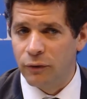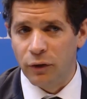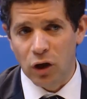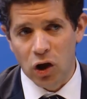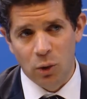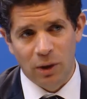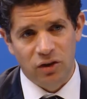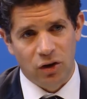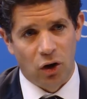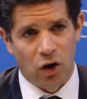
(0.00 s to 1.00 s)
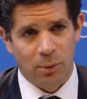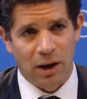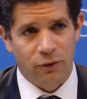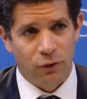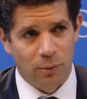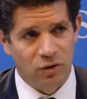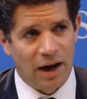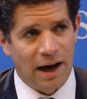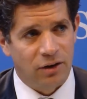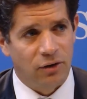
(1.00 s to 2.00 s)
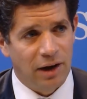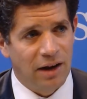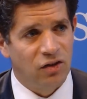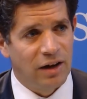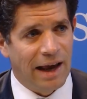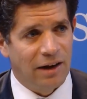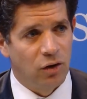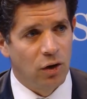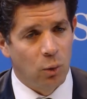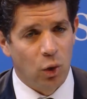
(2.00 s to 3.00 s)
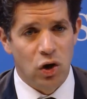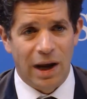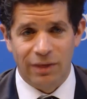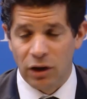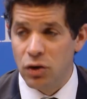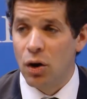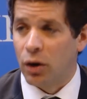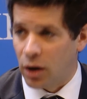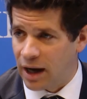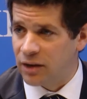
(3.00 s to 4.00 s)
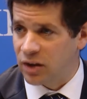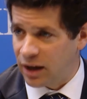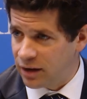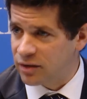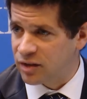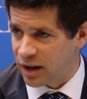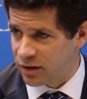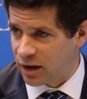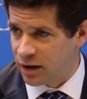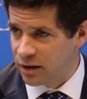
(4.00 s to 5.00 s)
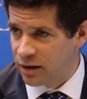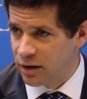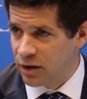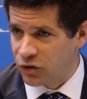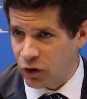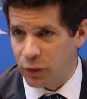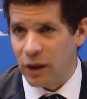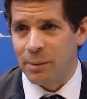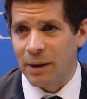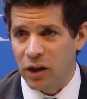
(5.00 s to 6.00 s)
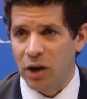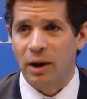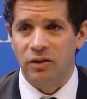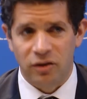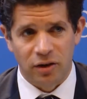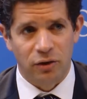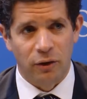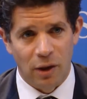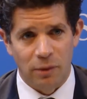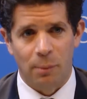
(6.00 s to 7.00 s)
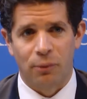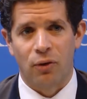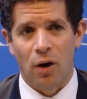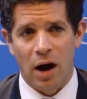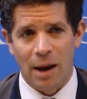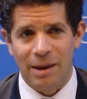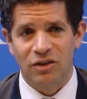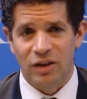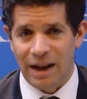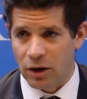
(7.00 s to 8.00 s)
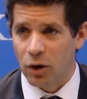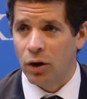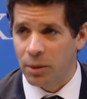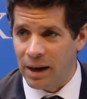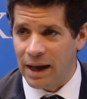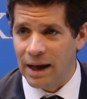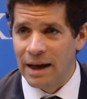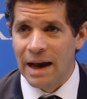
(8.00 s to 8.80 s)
for the US economy from data and internet were in the non-IT sector. So you think about the US as a sort of the prime internet economy,